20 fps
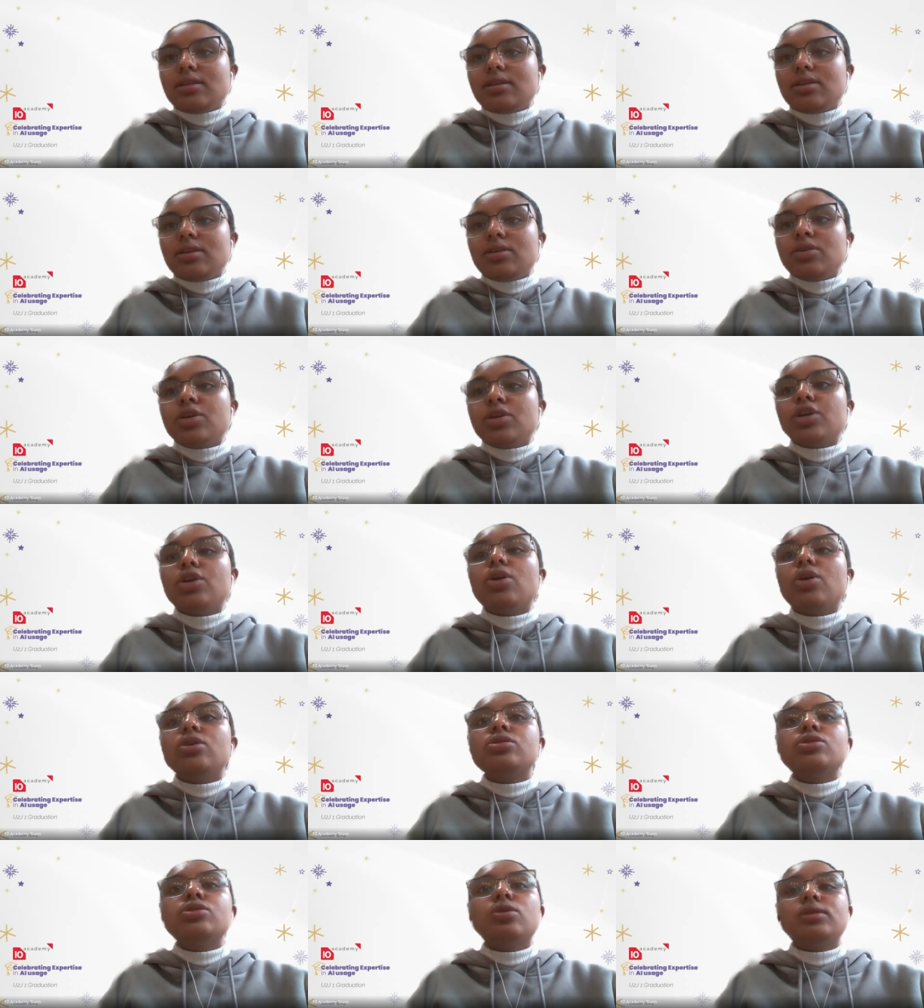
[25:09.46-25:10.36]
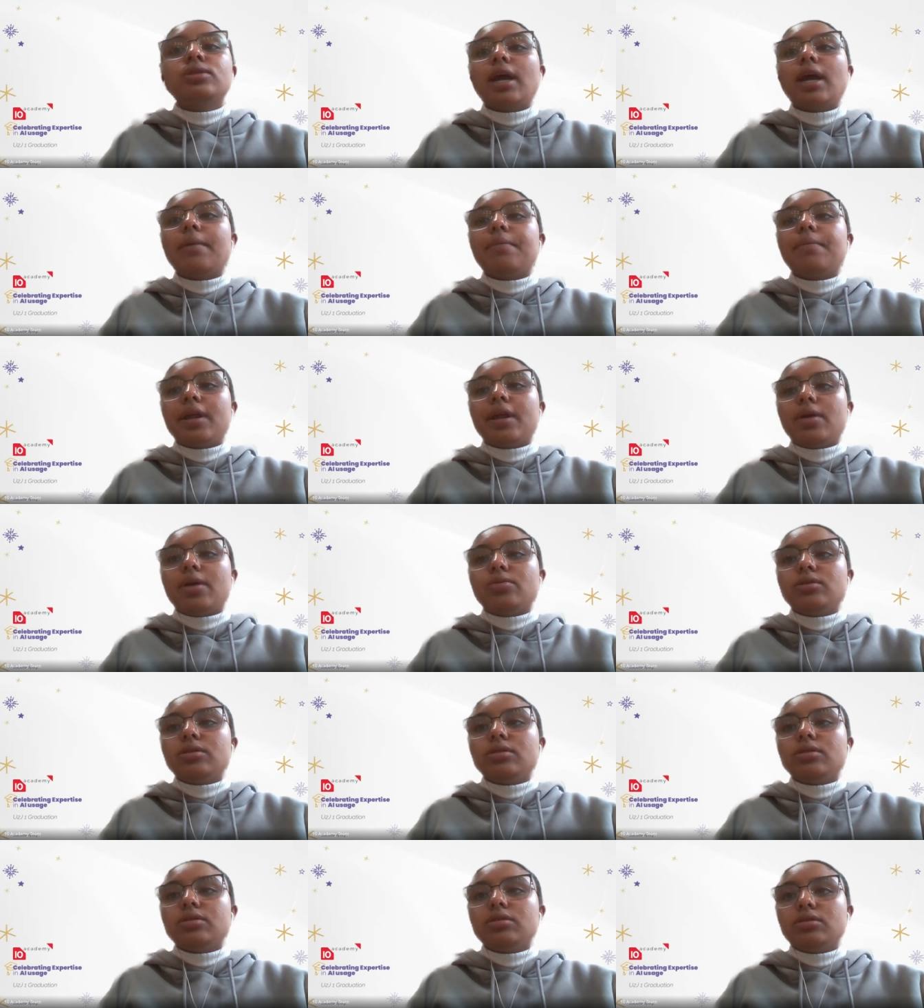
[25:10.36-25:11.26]
You could also type it out.
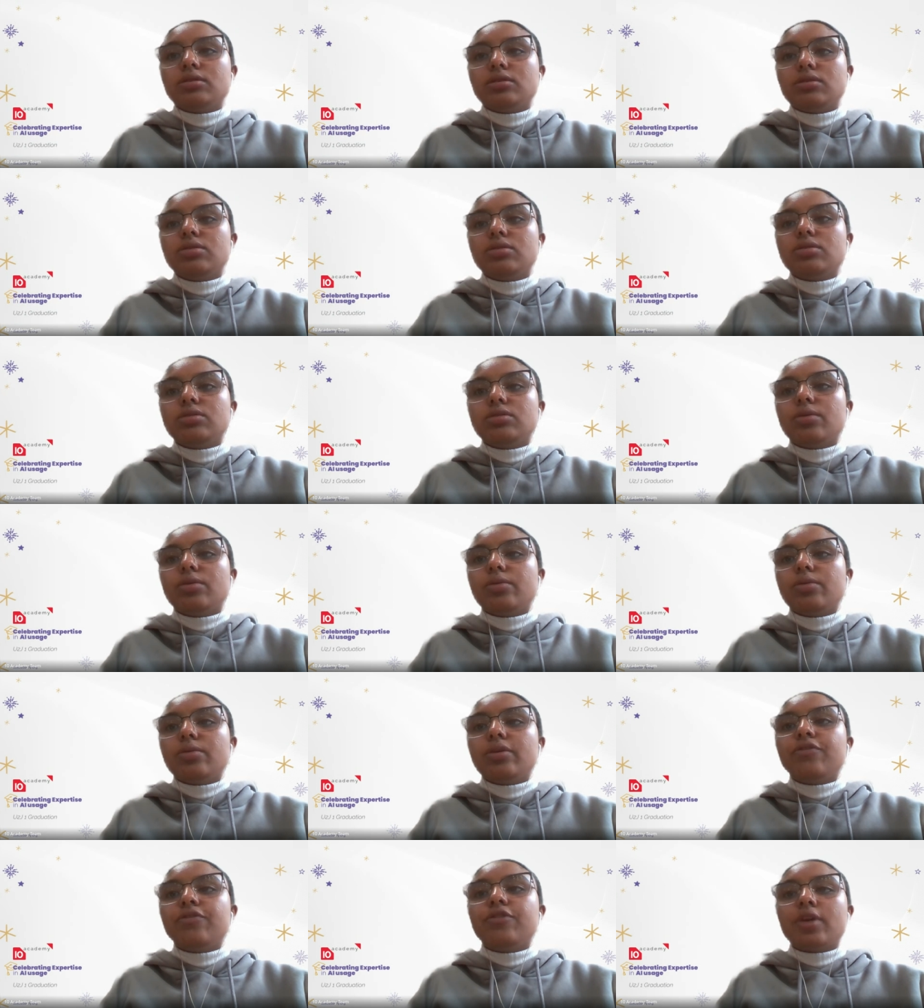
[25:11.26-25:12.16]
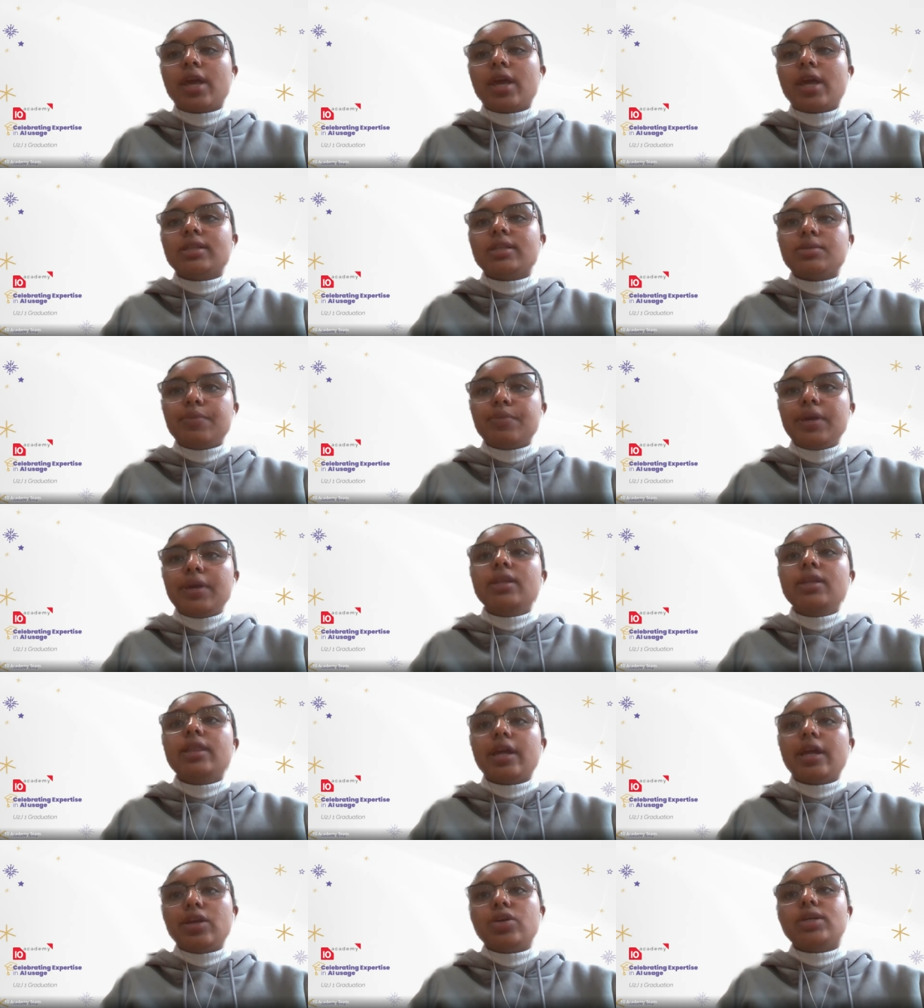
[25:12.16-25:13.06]
So if you can't speak,
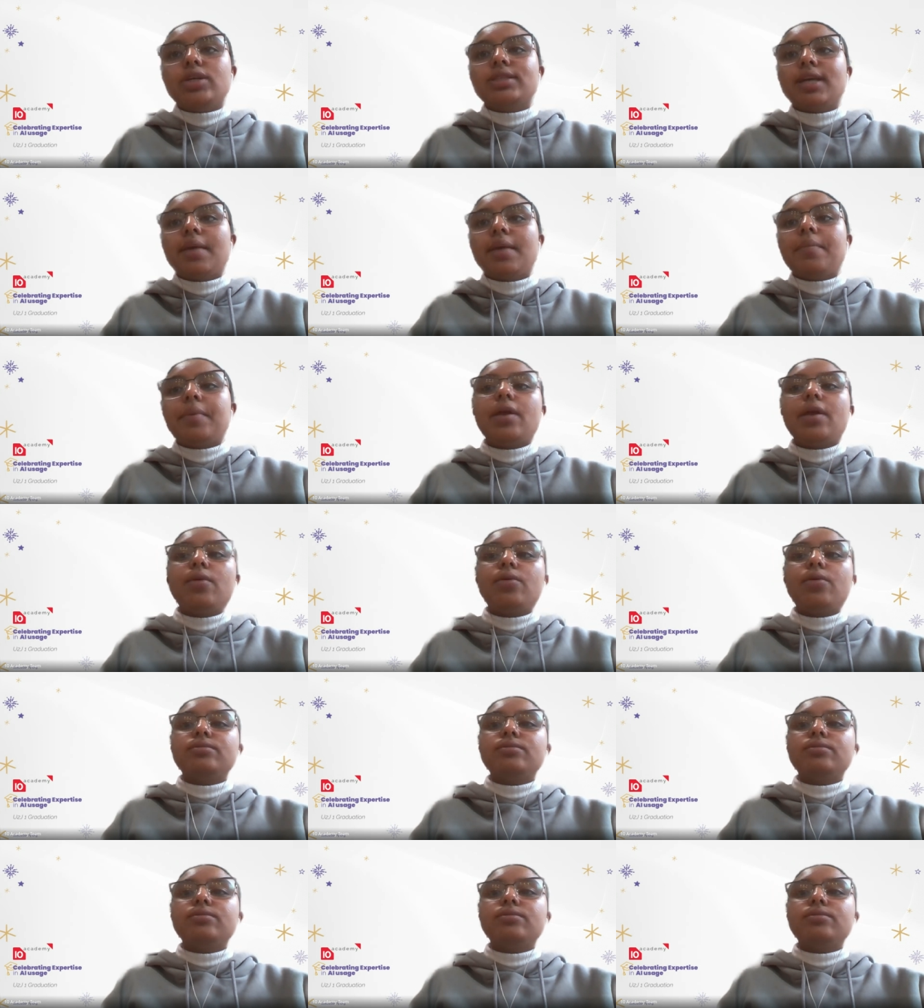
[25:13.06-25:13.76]
then you can type it out.